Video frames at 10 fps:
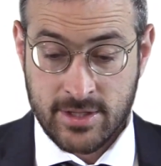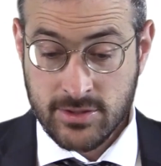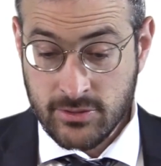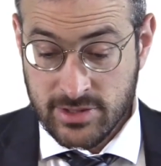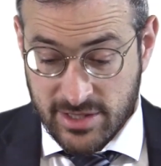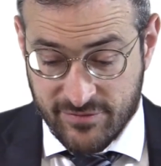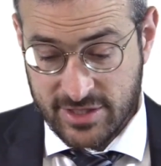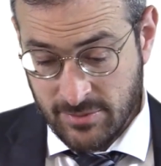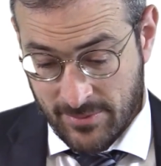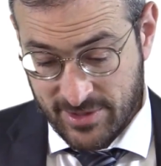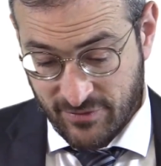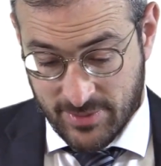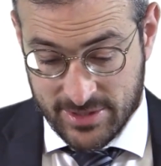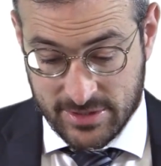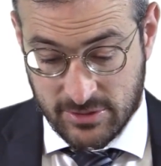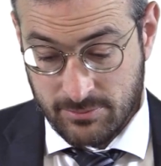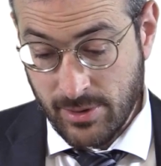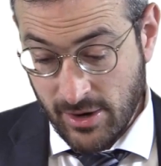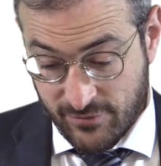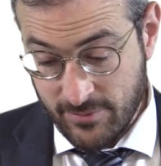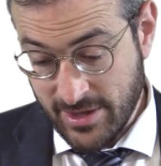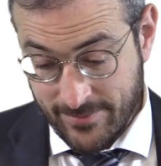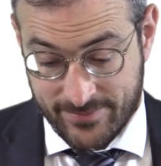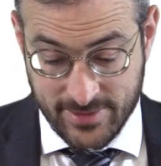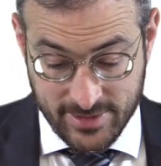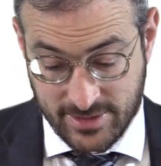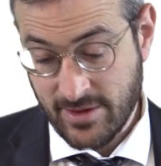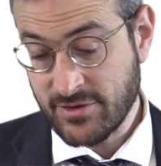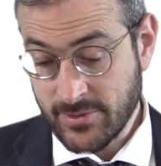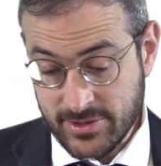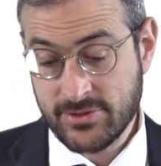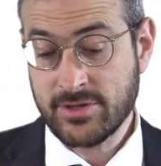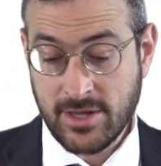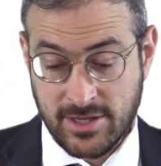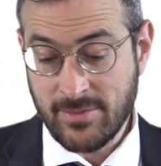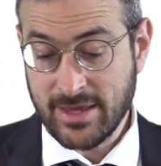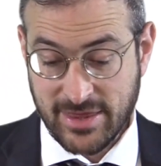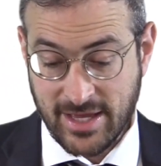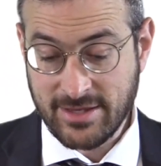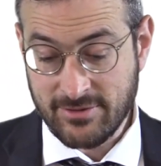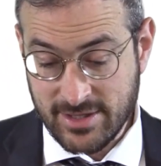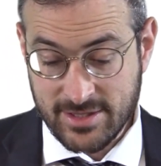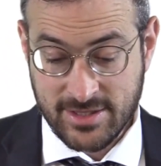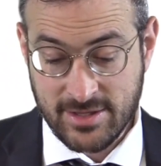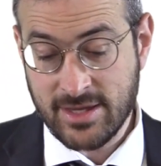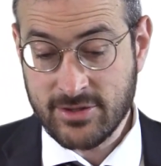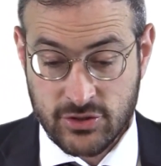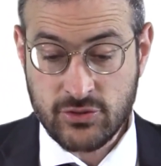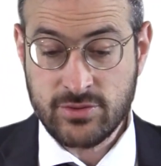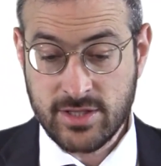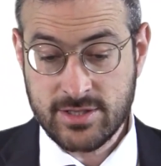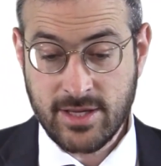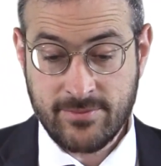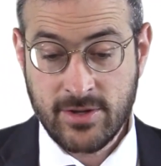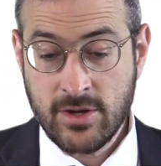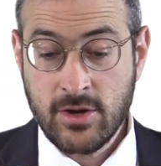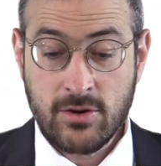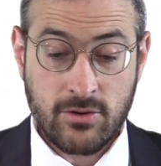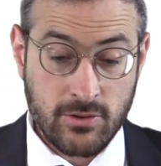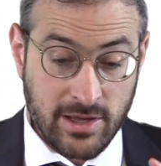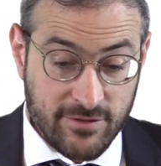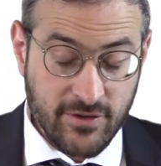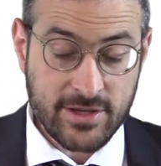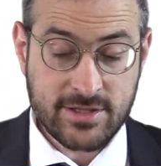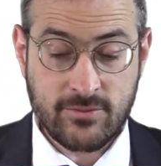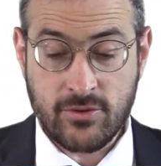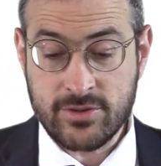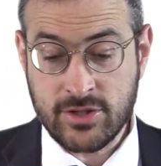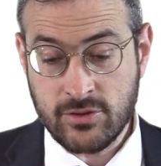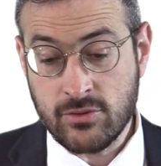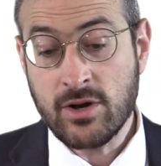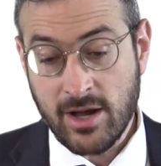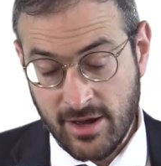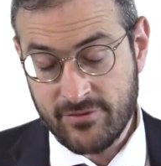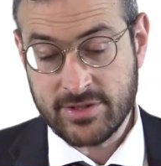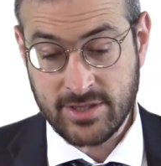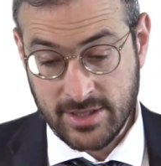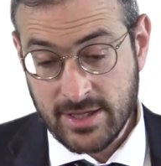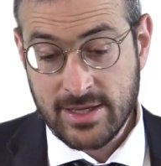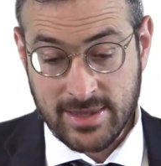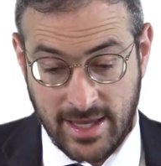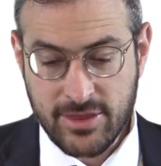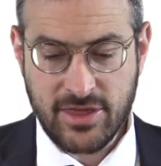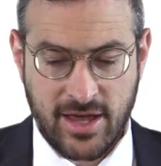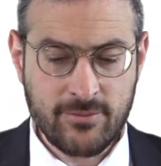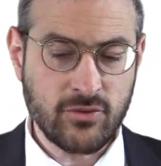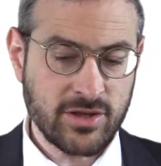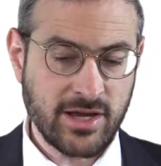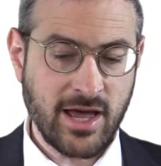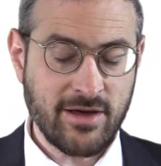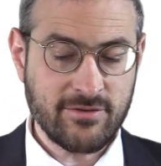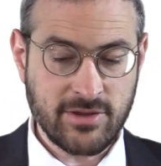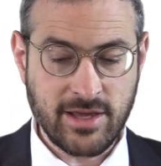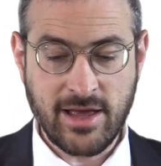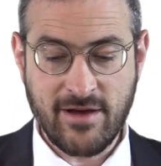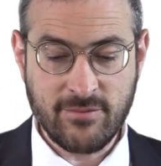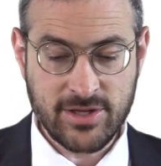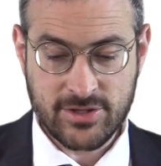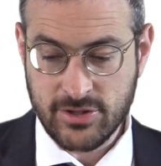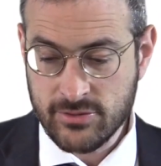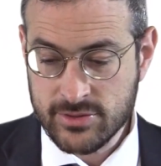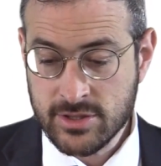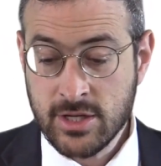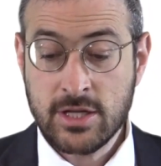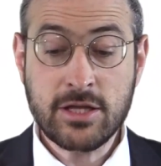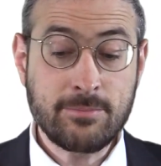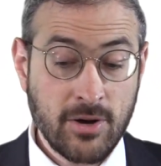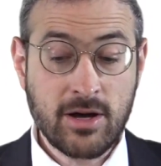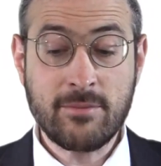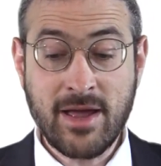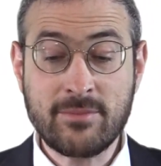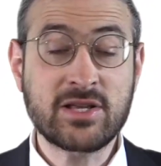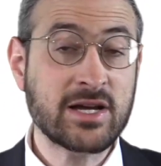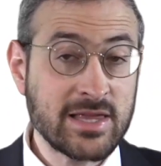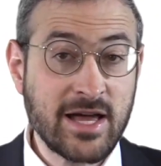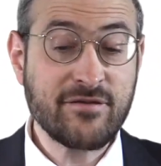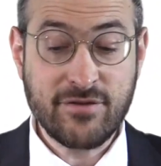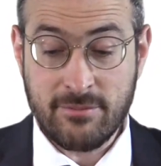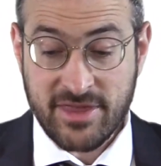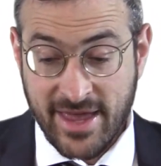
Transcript: So to luvizmem, it's forbidden to borrow from them because they have to be concerned that they might thank their deity that the Jew needs them, or or to obviously lend them, will they have well, have money to use, to collect from